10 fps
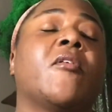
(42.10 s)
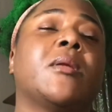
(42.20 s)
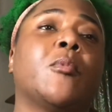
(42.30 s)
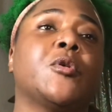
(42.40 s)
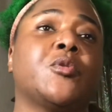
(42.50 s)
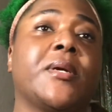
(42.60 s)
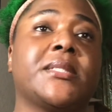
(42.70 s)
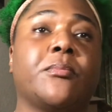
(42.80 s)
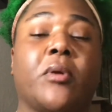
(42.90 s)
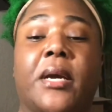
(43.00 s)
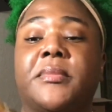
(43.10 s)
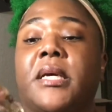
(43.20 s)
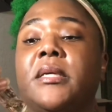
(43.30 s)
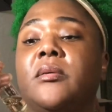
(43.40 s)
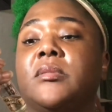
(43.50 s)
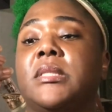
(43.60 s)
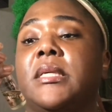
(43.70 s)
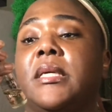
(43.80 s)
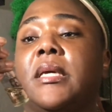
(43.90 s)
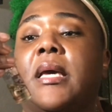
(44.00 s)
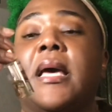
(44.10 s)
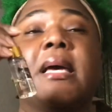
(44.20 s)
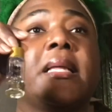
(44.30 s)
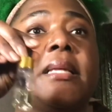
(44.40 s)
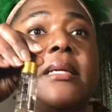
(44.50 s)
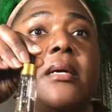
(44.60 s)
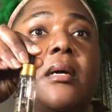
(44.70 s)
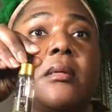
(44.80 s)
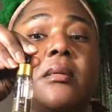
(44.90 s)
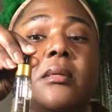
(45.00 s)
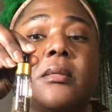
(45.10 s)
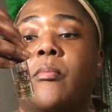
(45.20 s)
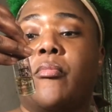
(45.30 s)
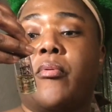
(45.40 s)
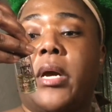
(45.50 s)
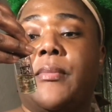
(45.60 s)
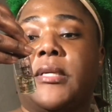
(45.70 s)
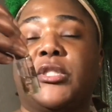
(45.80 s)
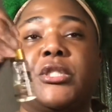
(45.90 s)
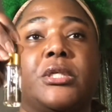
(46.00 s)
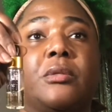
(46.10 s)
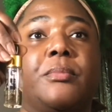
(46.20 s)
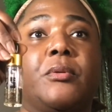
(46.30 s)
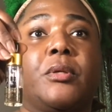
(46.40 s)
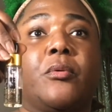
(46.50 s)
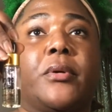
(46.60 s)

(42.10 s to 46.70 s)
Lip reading: already moisturized and primed. I use the Clean Color Prime and Chill Beauty